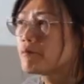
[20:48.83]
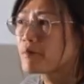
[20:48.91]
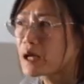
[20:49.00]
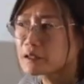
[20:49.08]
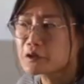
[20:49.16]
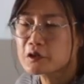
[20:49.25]

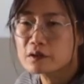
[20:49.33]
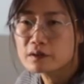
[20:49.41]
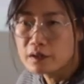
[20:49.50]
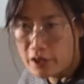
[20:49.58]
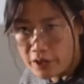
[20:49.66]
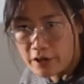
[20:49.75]
that's
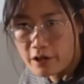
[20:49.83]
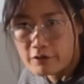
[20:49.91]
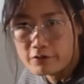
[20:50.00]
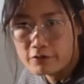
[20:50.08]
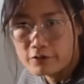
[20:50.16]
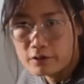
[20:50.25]
enough
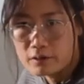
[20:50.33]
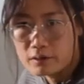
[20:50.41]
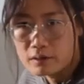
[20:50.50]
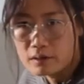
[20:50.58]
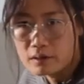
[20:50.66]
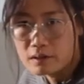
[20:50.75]

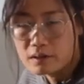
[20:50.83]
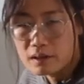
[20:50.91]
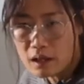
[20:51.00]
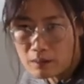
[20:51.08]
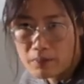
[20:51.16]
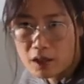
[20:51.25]

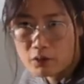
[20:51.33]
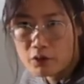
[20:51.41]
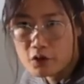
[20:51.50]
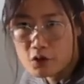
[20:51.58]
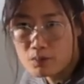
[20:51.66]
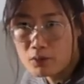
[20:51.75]
about
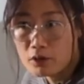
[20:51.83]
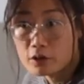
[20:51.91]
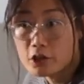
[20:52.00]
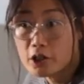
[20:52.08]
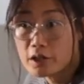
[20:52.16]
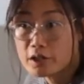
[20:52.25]
this
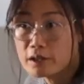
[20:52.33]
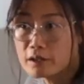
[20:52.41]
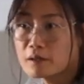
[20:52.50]
project.